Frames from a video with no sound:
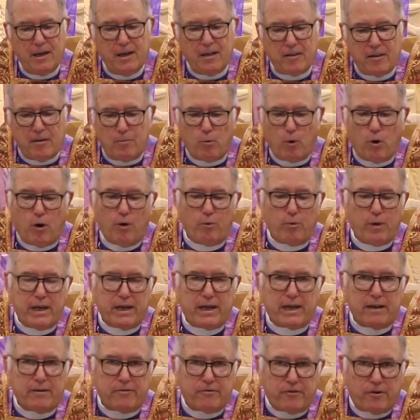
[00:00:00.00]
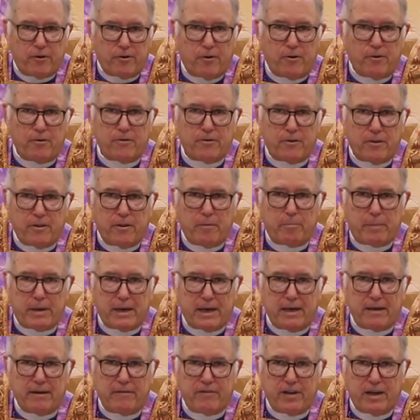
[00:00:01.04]
the more we can turn to the
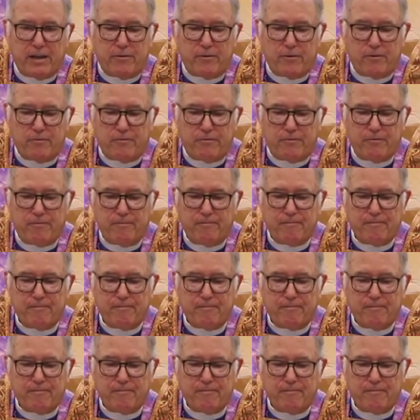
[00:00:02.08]
pain of others.